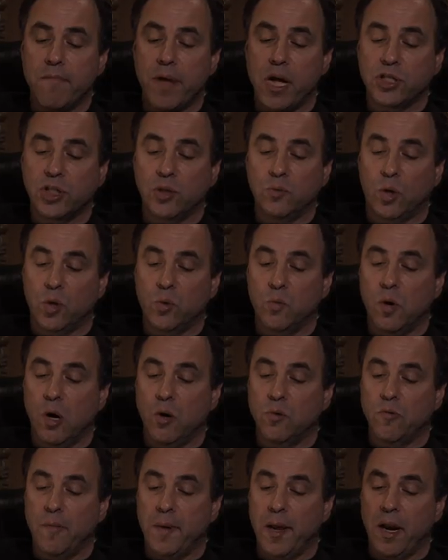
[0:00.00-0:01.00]
to imagine what the
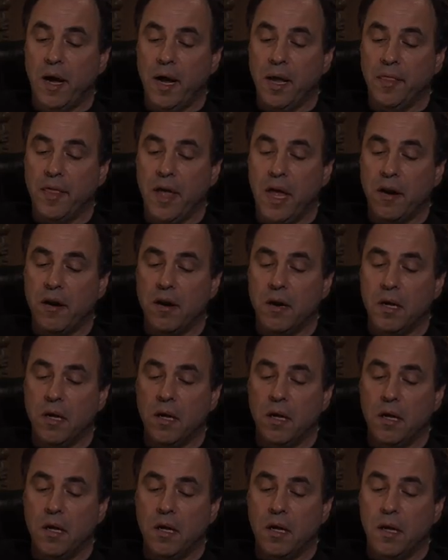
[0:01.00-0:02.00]
world will be like then,
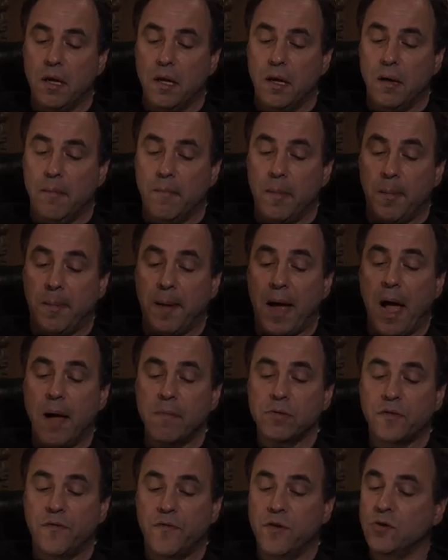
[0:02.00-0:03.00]
but
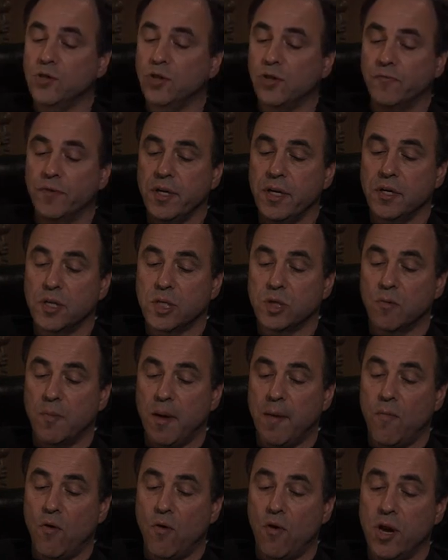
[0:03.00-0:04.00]
perhaps future readers
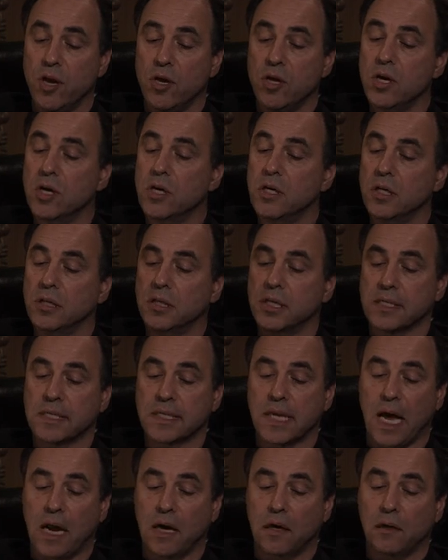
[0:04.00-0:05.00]
will be more inured to
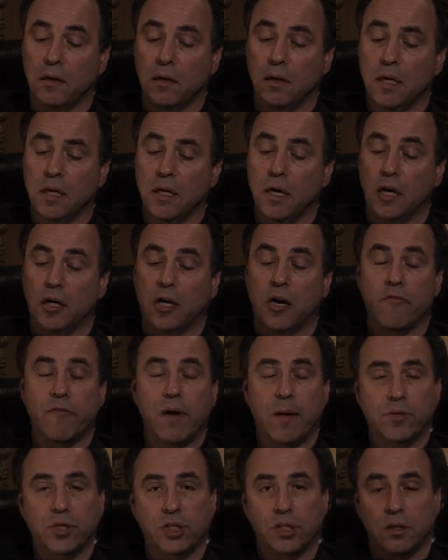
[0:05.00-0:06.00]
scandal and
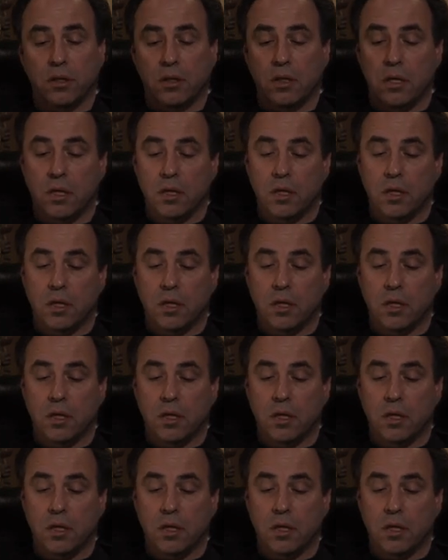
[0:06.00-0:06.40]
corruption